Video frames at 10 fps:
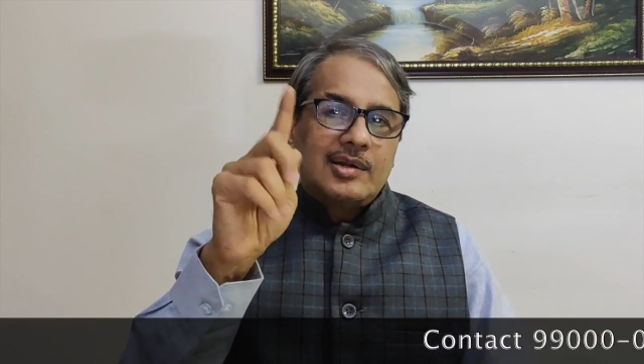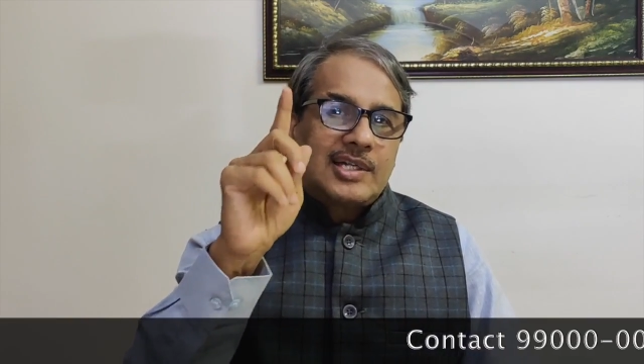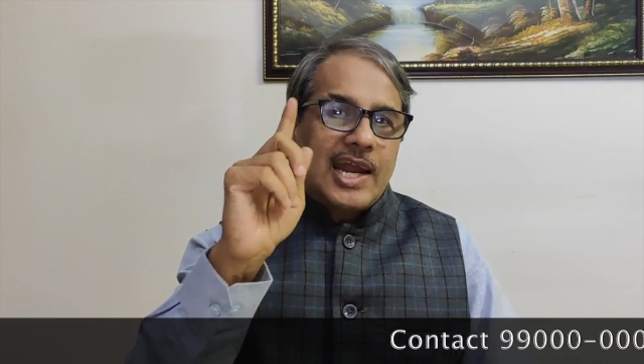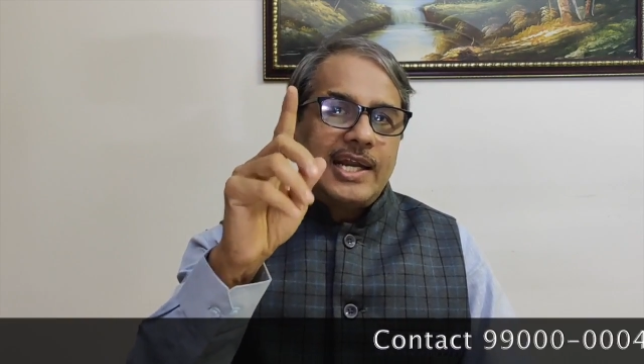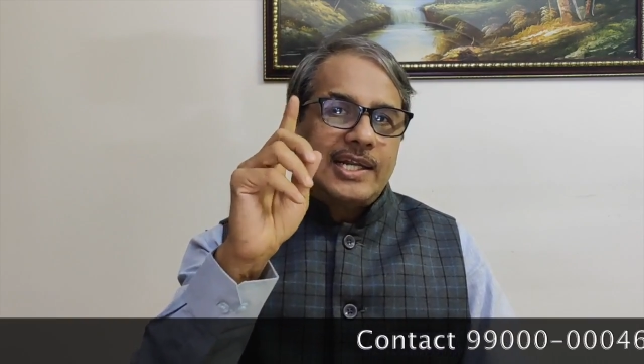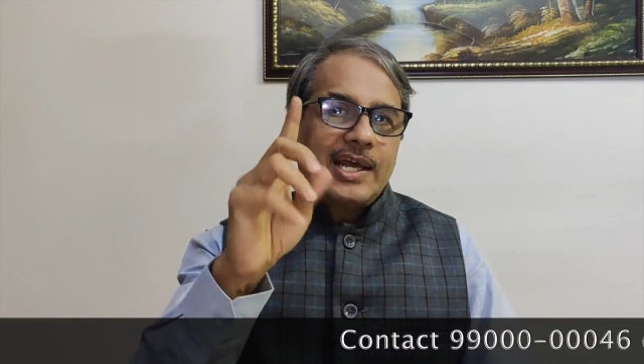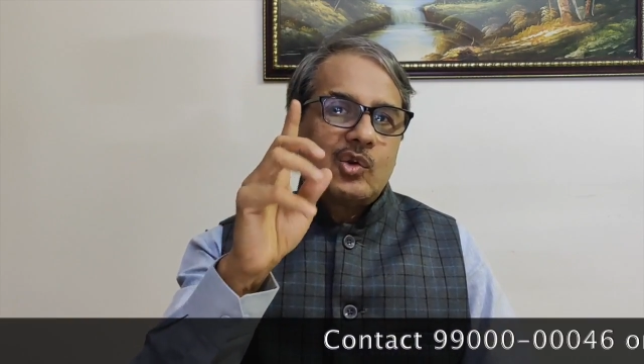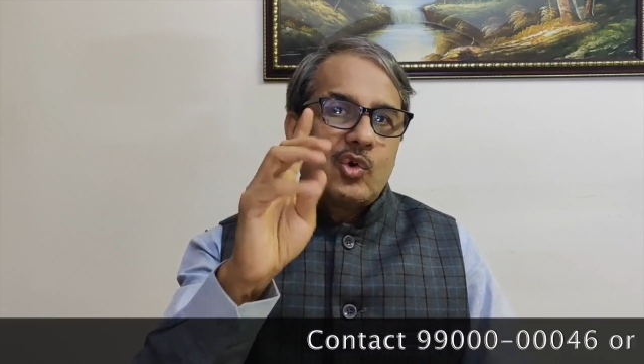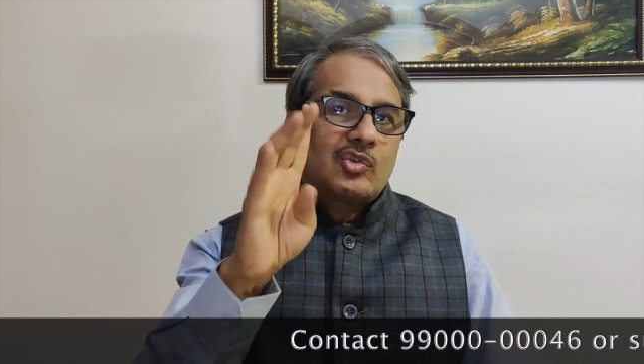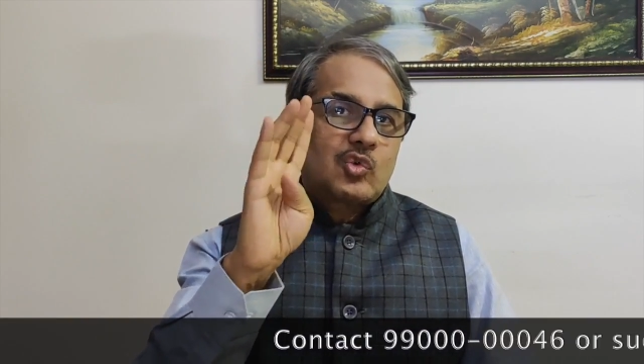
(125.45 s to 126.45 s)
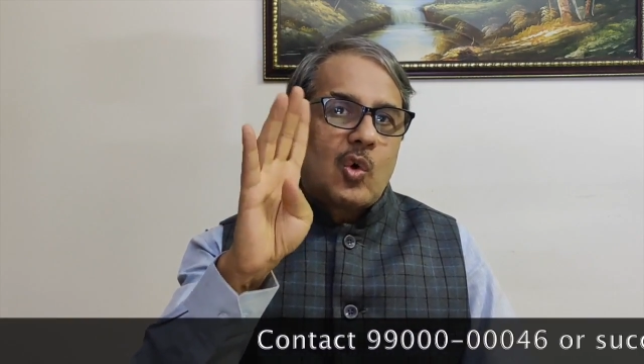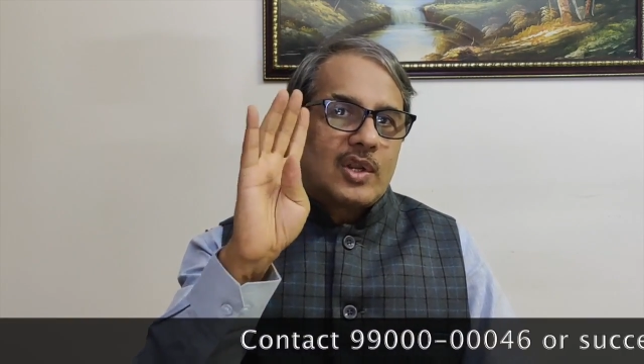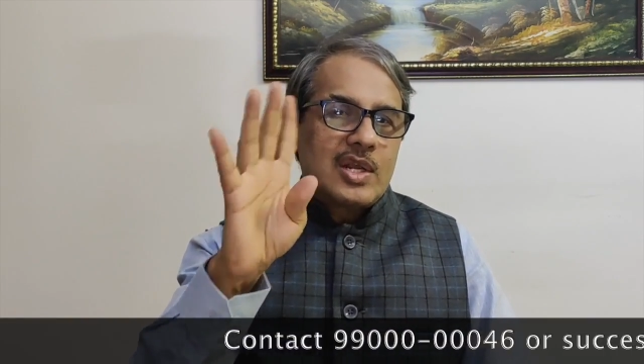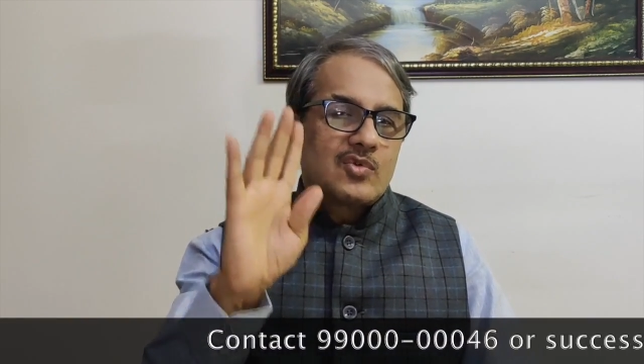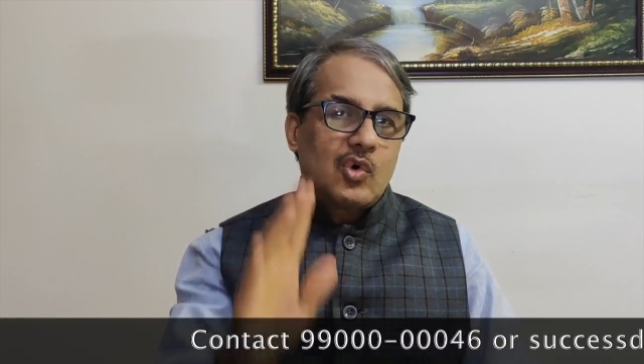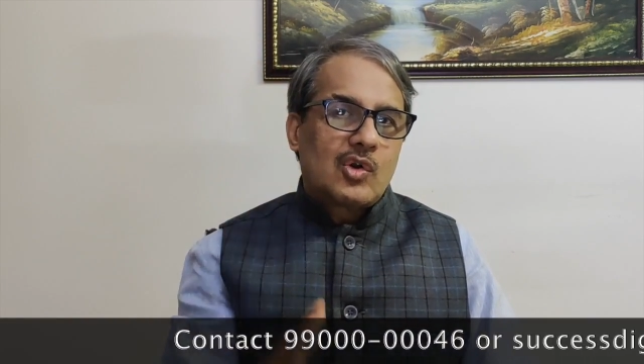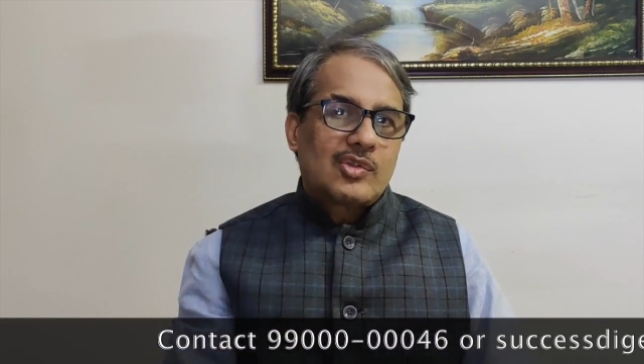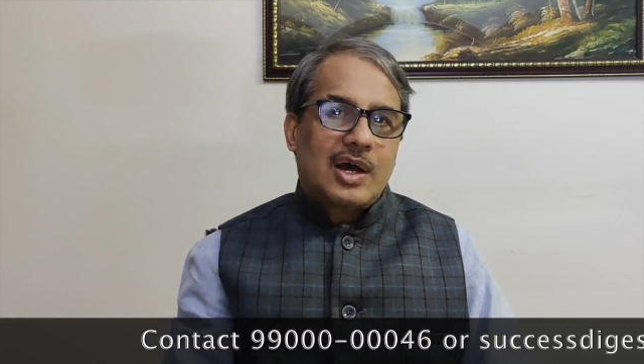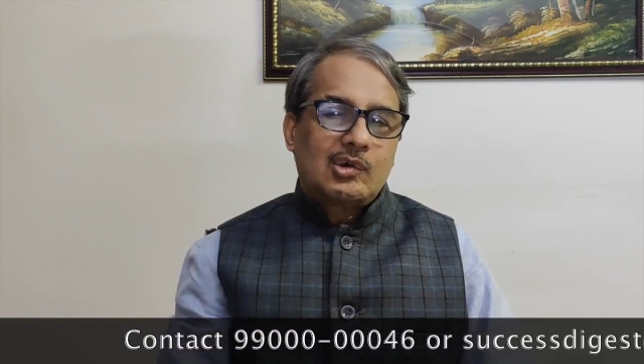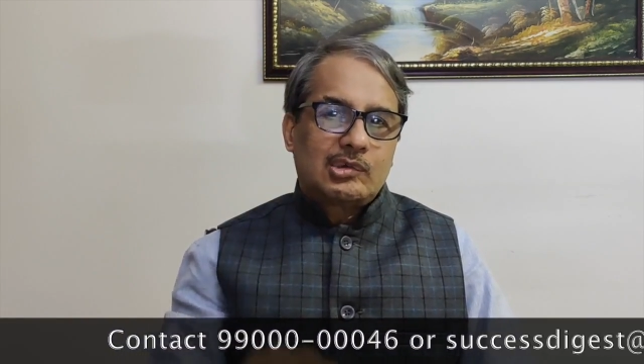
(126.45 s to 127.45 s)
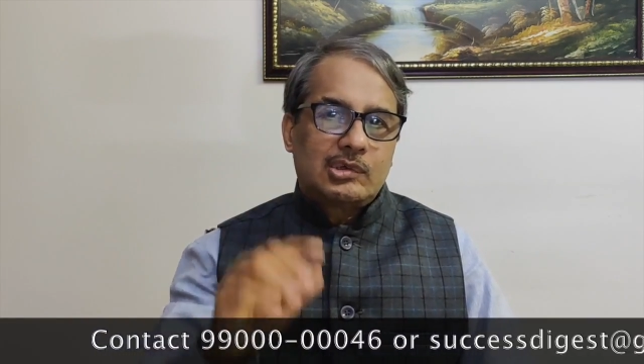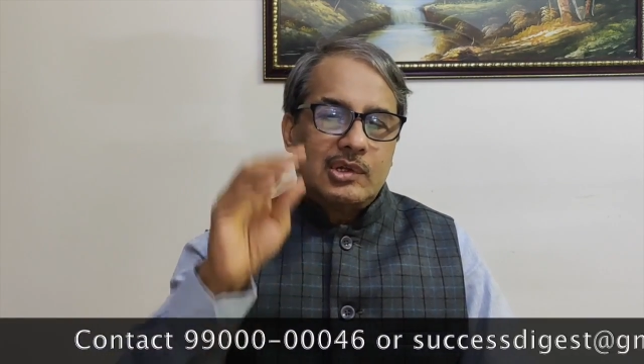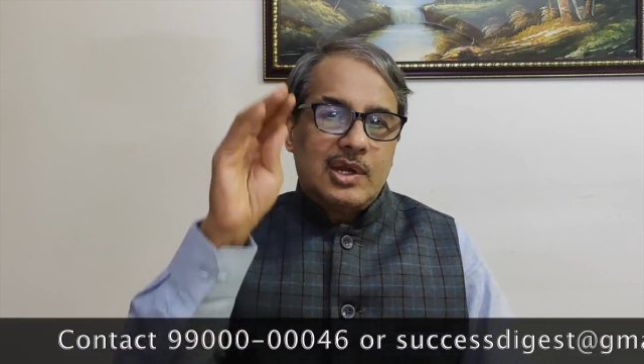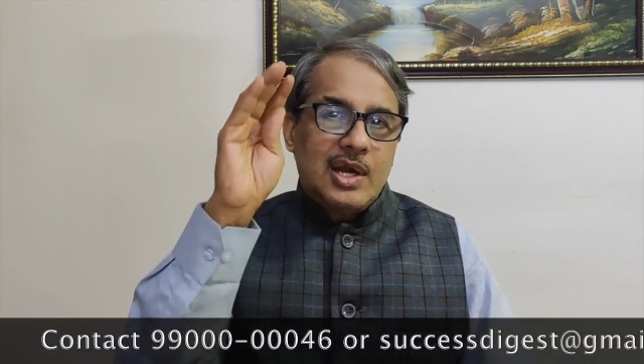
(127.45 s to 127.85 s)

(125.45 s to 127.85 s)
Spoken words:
Titan was quoting 4,000.